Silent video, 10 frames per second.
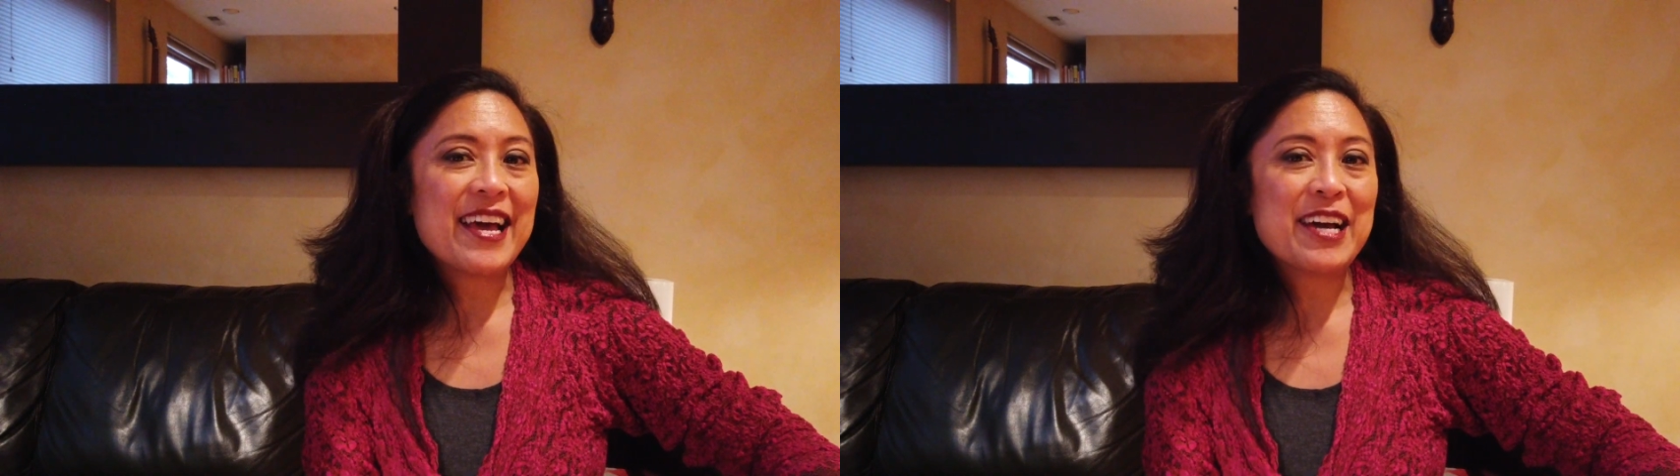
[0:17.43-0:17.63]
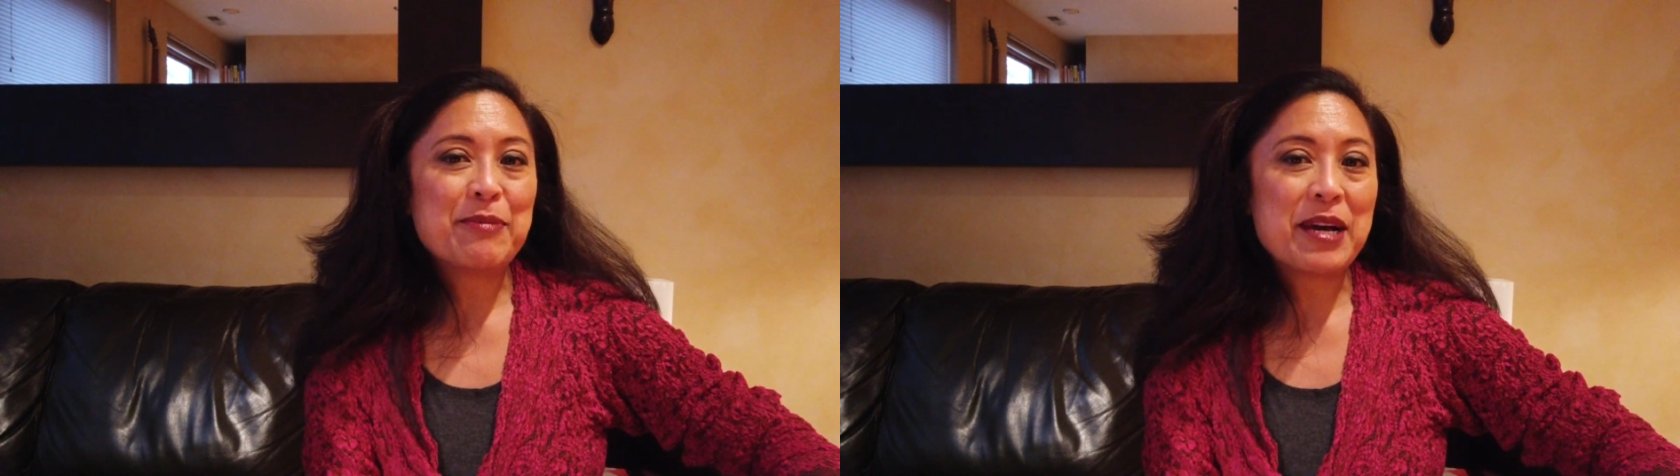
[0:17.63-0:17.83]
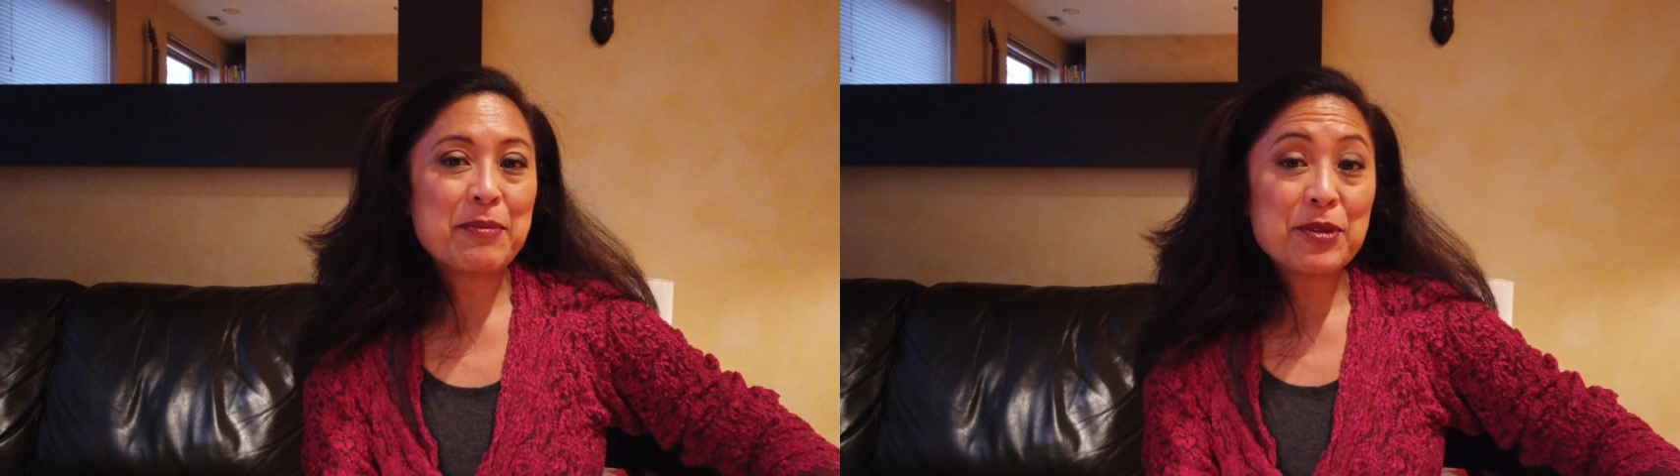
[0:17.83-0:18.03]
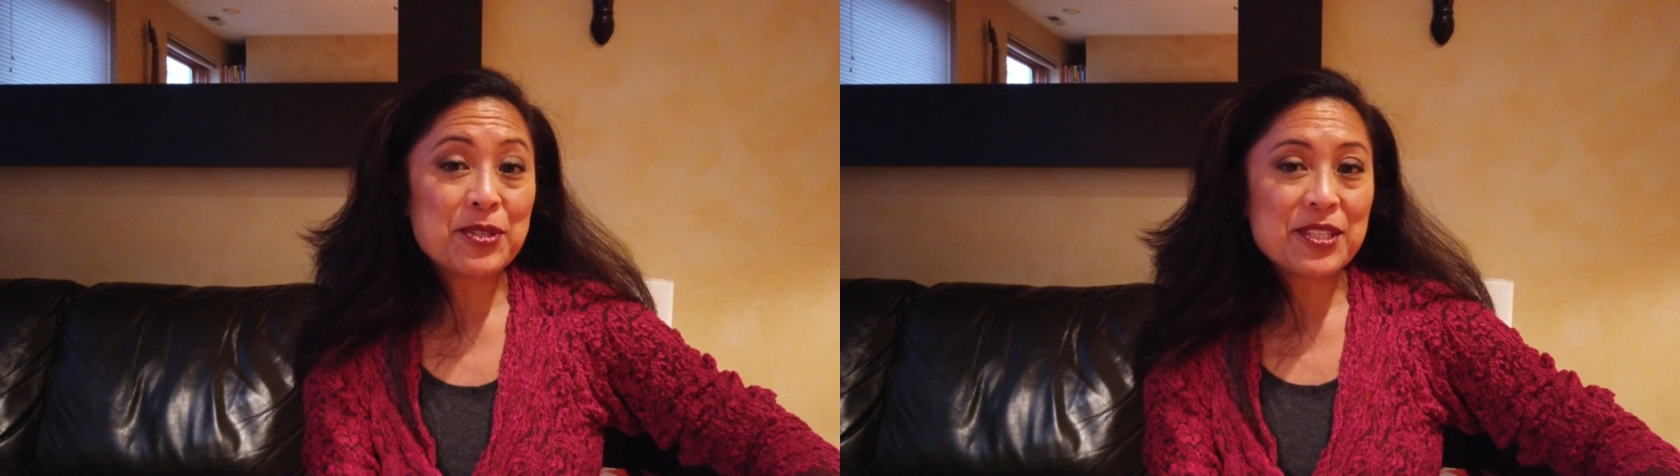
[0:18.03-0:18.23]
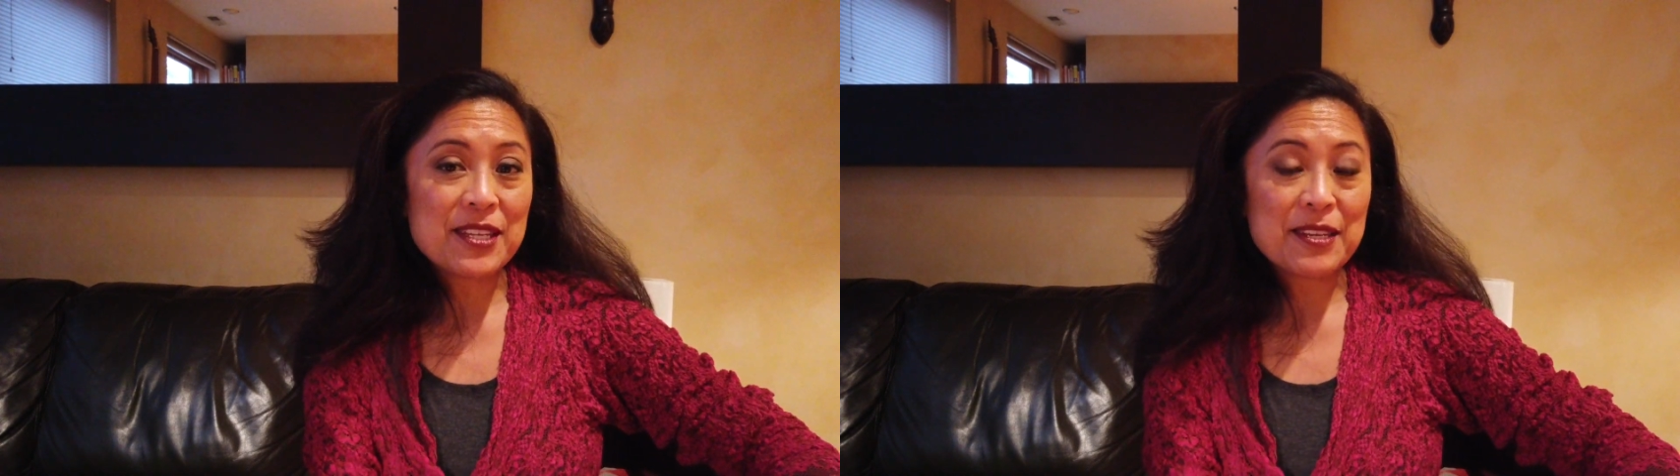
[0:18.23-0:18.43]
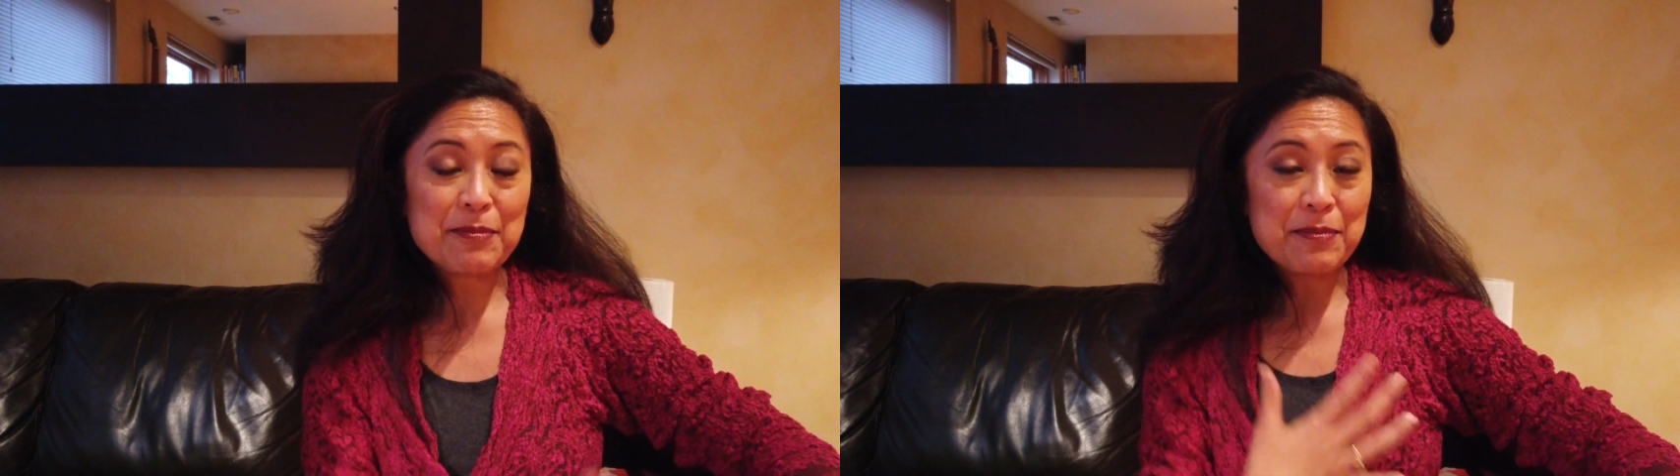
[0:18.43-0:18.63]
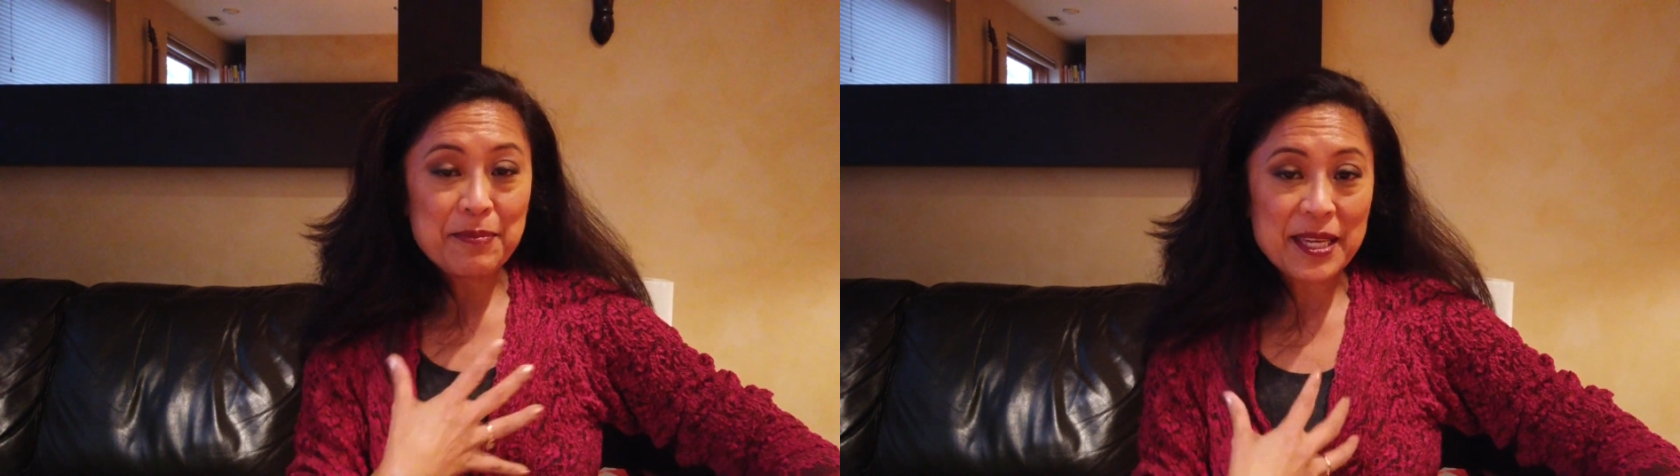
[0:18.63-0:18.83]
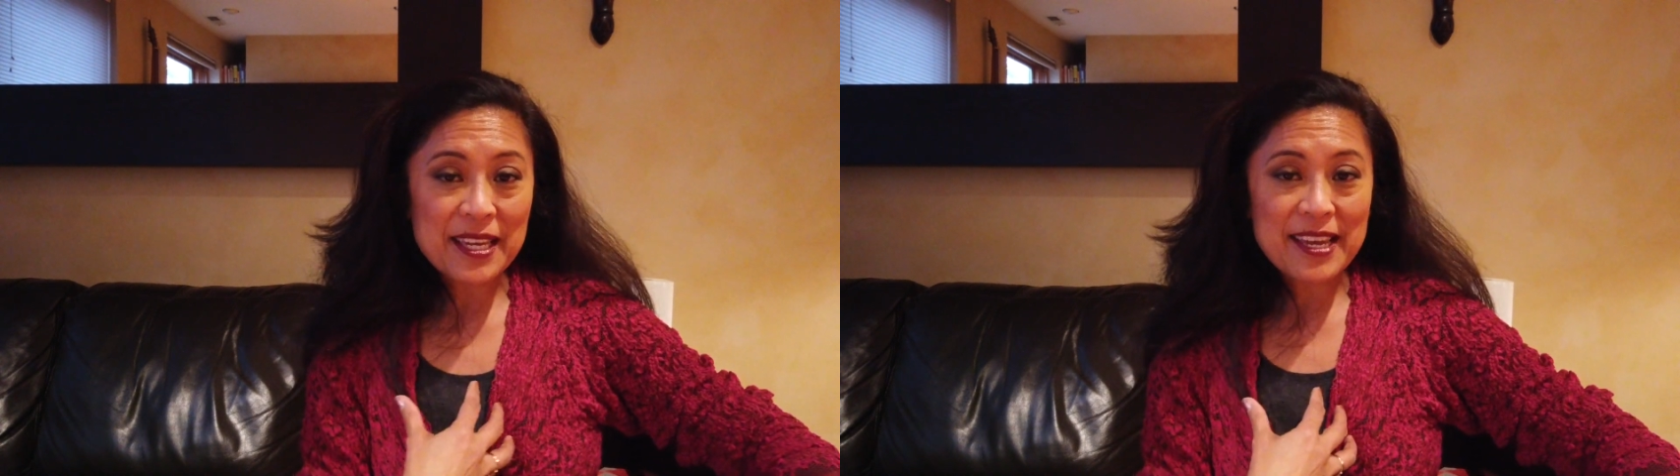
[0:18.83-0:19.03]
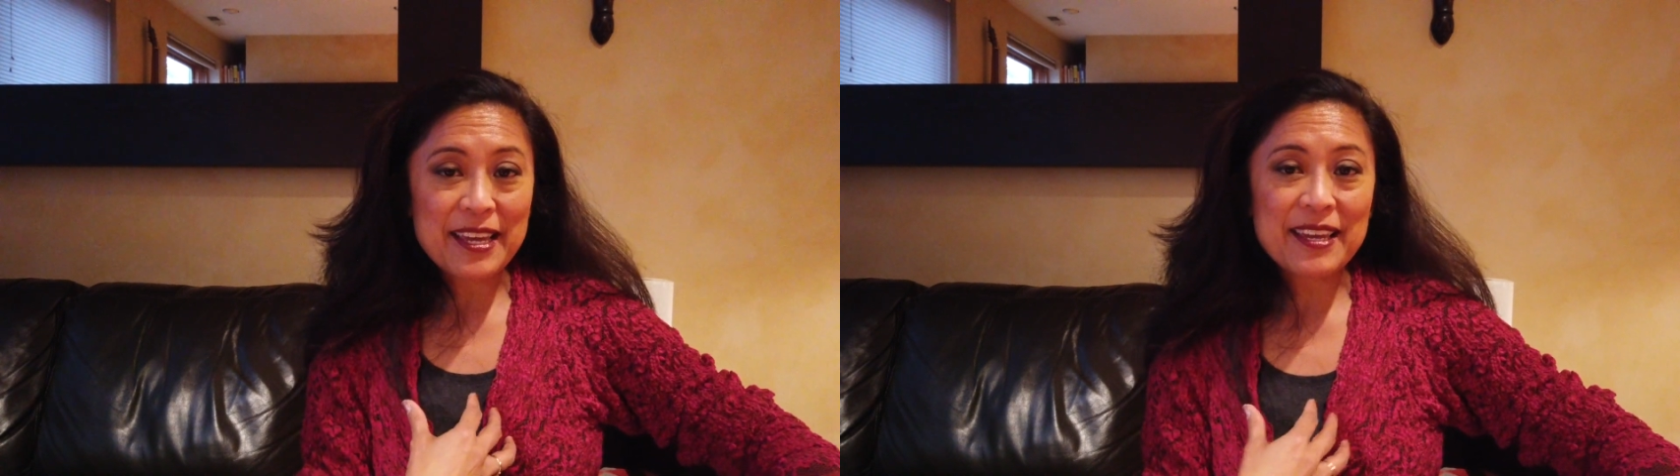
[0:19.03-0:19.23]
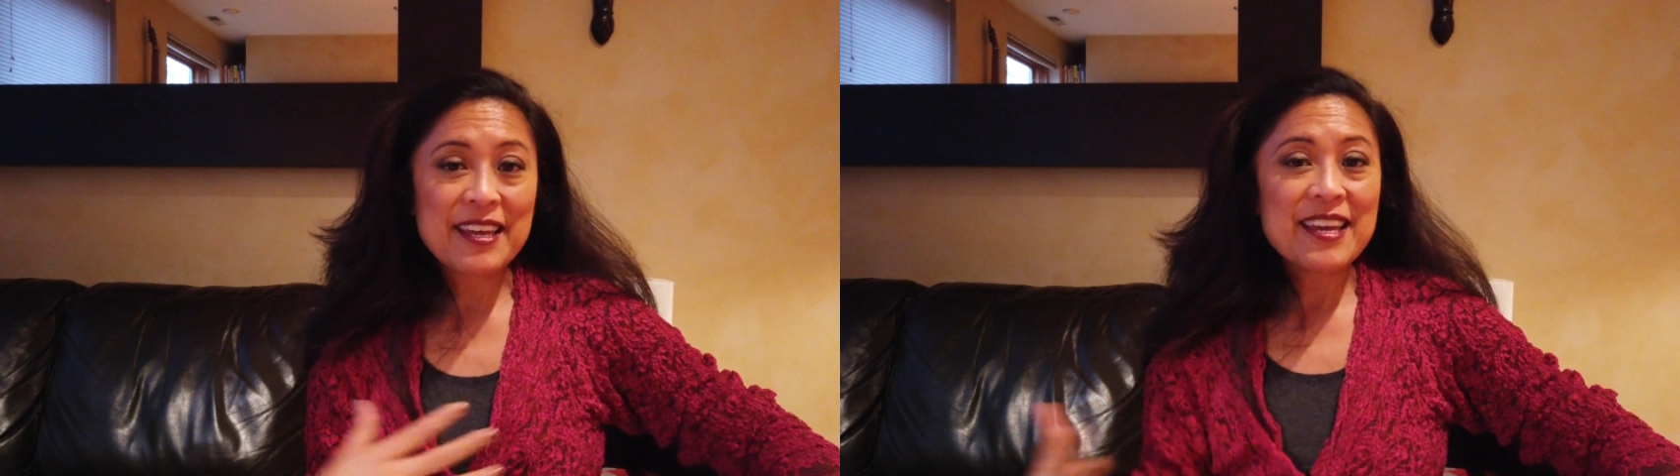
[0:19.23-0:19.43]
I'm used to
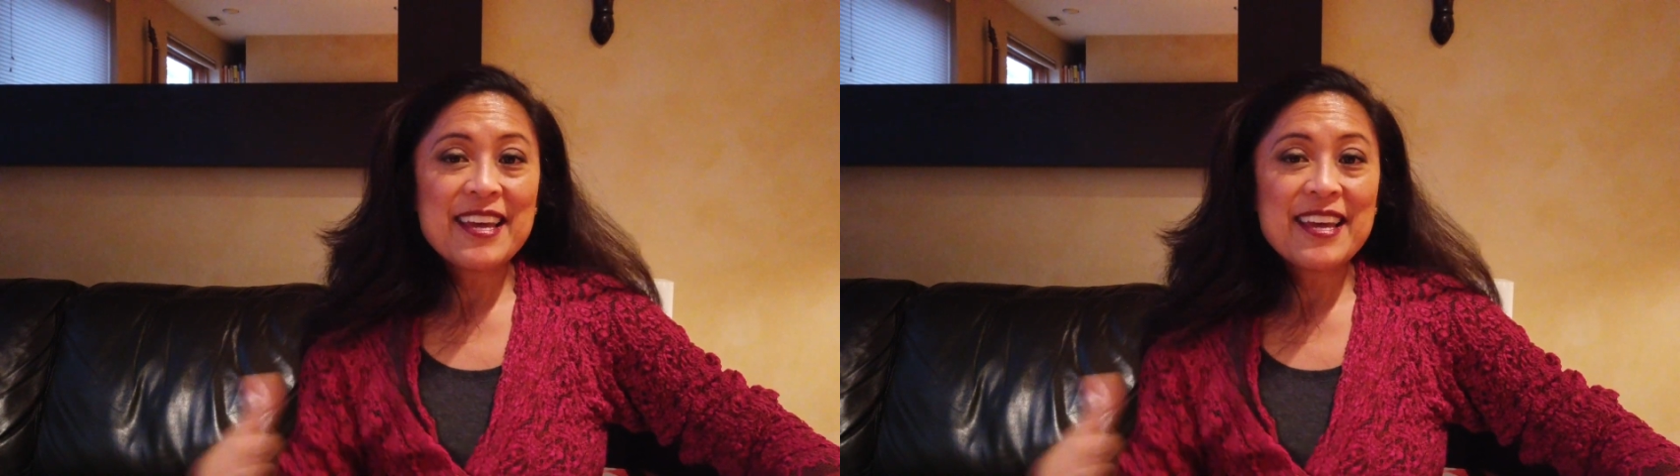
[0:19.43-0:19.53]
being